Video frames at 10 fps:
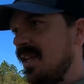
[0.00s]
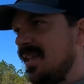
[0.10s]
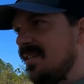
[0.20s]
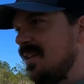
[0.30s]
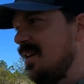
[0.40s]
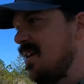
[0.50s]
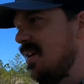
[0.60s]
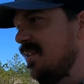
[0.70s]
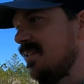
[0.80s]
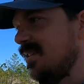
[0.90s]
It has
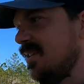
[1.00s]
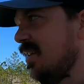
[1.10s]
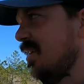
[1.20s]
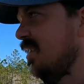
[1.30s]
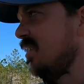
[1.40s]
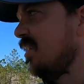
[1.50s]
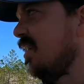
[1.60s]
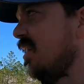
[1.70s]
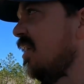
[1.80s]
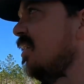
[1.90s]
not. And
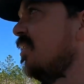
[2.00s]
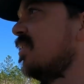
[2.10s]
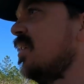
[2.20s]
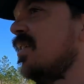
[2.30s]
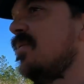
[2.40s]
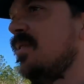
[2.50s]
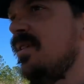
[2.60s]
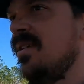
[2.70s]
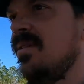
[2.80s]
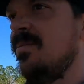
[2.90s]
it looks like we
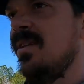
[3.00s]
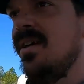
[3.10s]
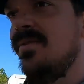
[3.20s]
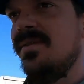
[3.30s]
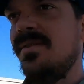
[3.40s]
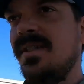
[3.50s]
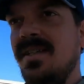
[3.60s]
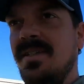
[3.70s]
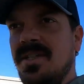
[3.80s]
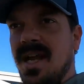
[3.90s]
are going to be level.
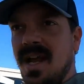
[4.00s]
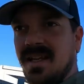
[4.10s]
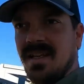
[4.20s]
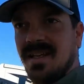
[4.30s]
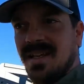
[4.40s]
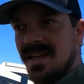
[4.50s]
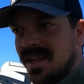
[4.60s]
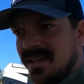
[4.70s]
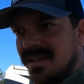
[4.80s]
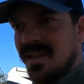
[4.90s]
And the jack
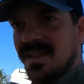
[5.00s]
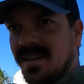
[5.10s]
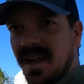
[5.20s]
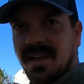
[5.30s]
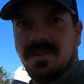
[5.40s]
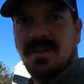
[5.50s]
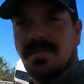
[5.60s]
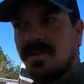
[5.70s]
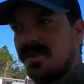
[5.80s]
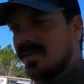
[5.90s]
did exactly what it's
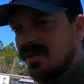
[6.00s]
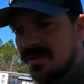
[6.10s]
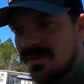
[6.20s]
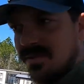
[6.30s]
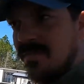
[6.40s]
supposed to.